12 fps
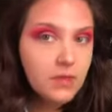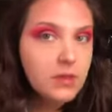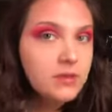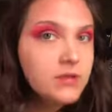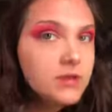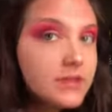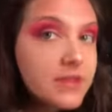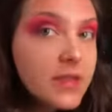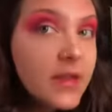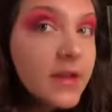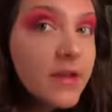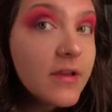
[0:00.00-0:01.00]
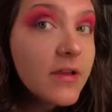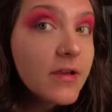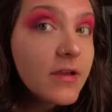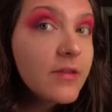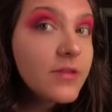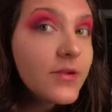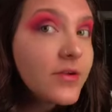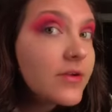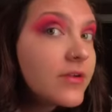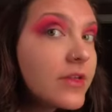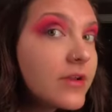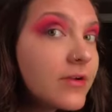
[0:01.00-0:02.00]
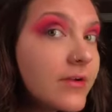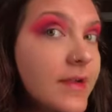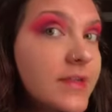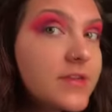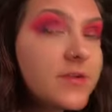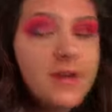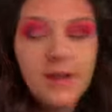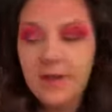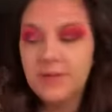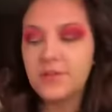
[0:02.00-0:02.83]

It looks like literally crazy right now.